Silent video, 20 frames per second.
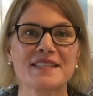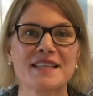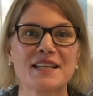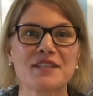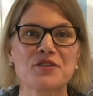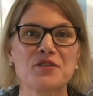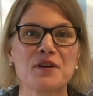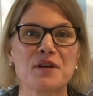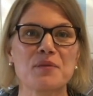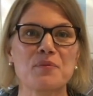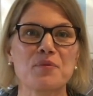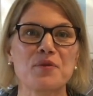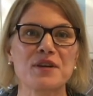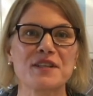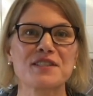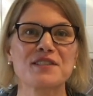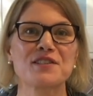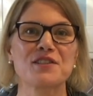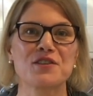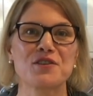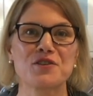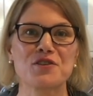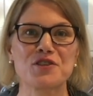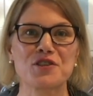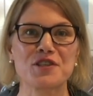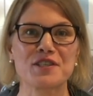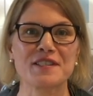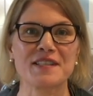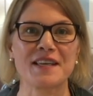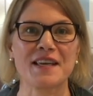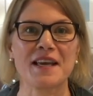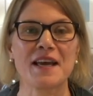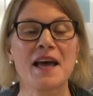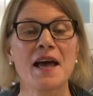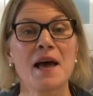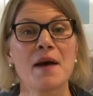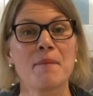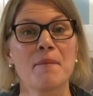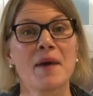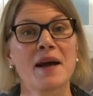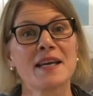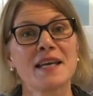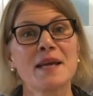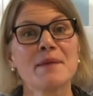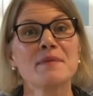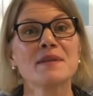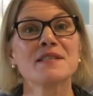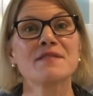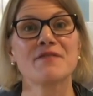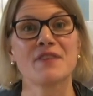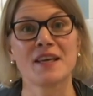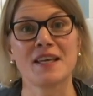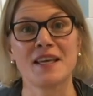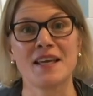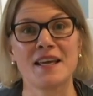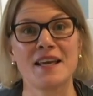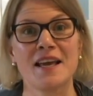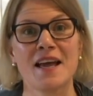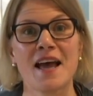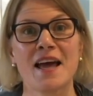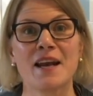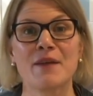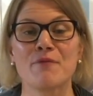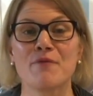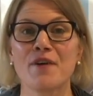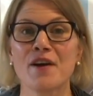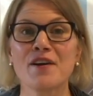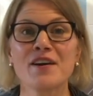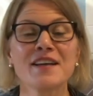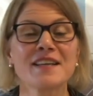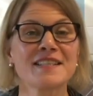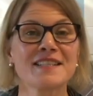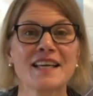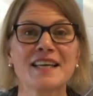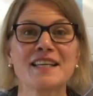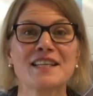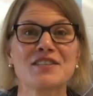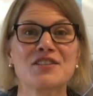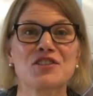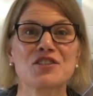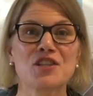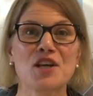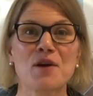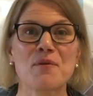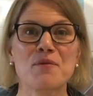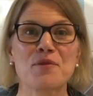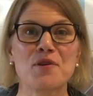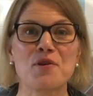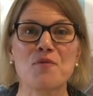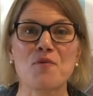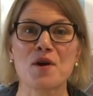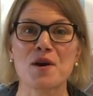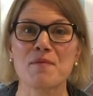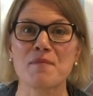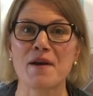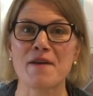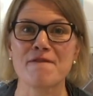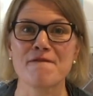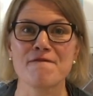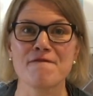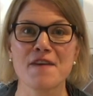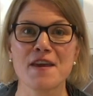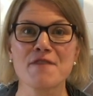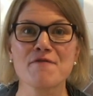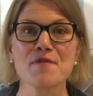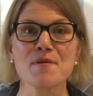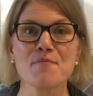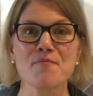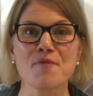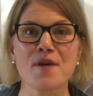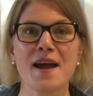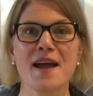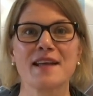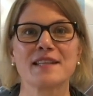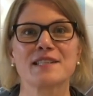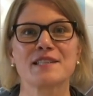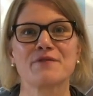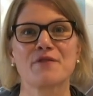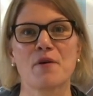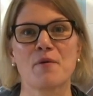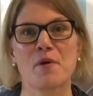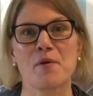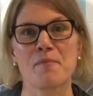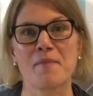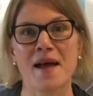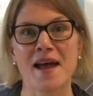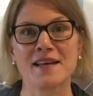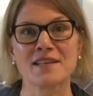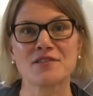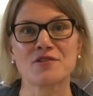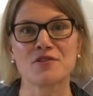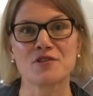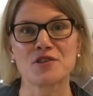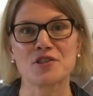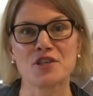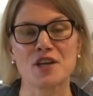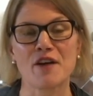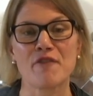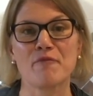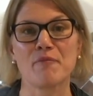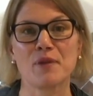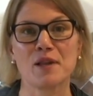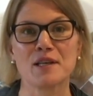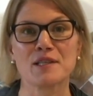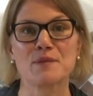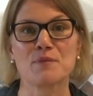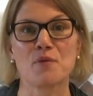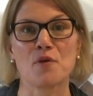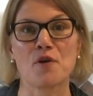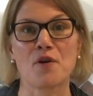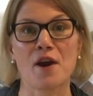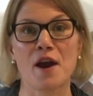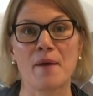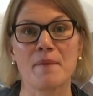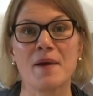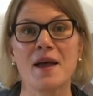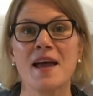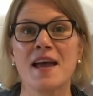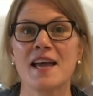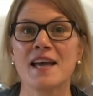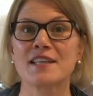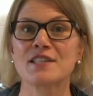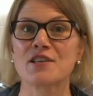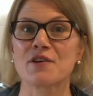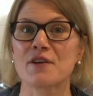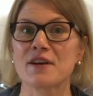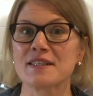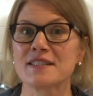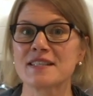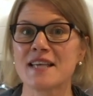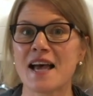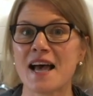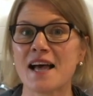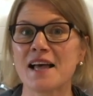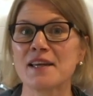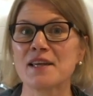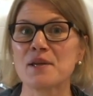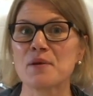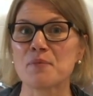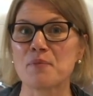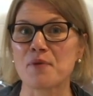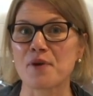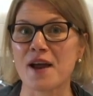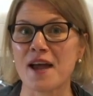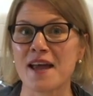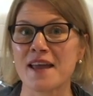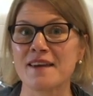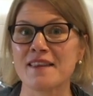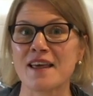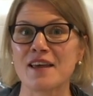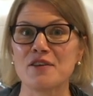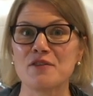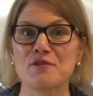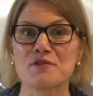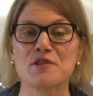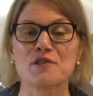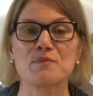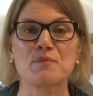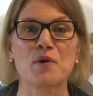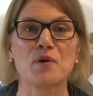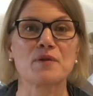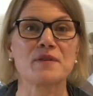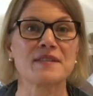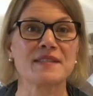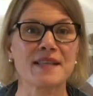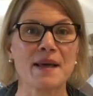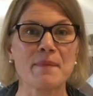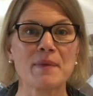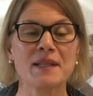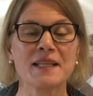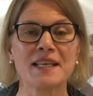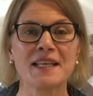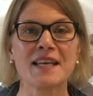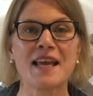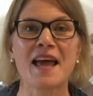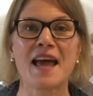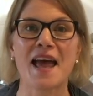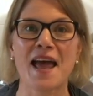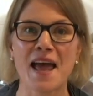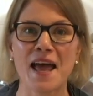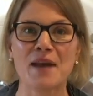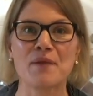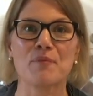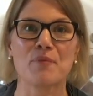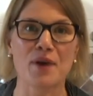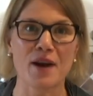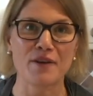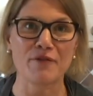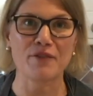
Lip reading: Center in Princeton, New Jersey. My name is Vicki, and I'm very excited to share with you one of my favorite breads from our MasterChef Plus program. It's our Italian bread that uses both semolina and bread